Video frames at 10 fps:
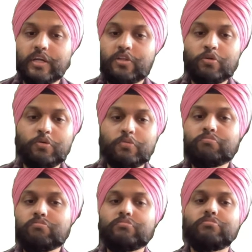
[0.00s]
So
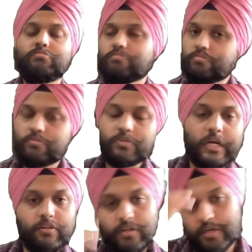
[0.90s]
that
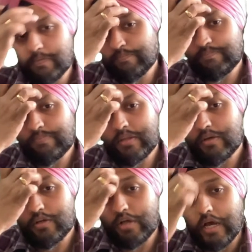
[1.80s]
is there.
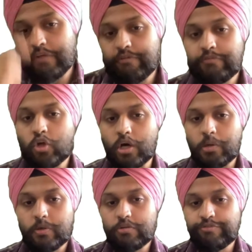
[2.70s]
And when we talk
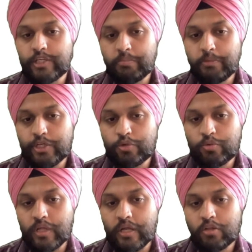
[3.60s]
about the fishermen
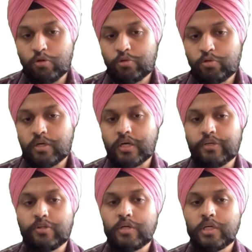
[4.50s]
issue, there is also the
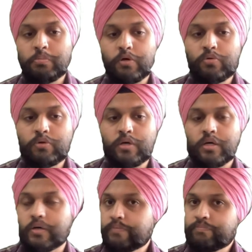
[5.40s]
concern about
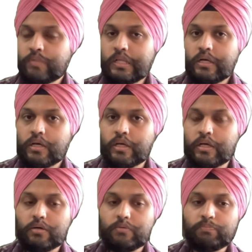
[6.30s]

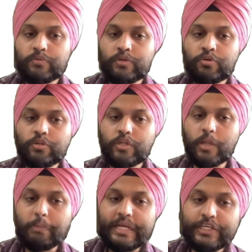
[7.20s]
the
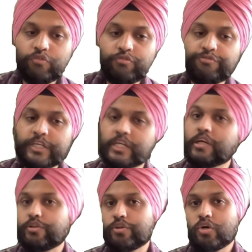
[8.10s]
depletion of the fishing
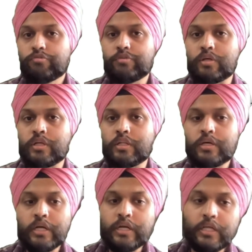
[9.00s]
reserves in
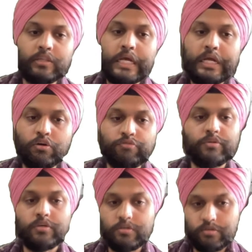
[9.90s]
the Indian side of
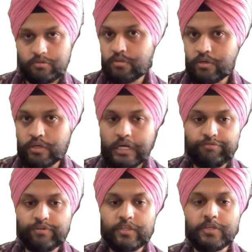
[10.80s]
the
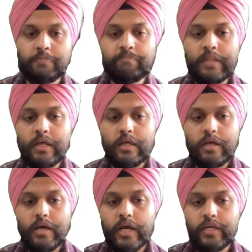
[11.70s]
Gulf region,
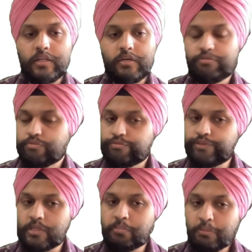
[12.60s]
and the
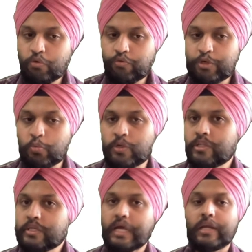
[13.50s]
fishermen moving towards
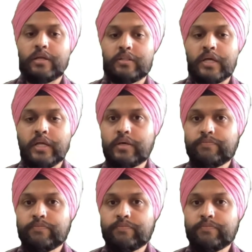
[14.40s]
the Kerala side.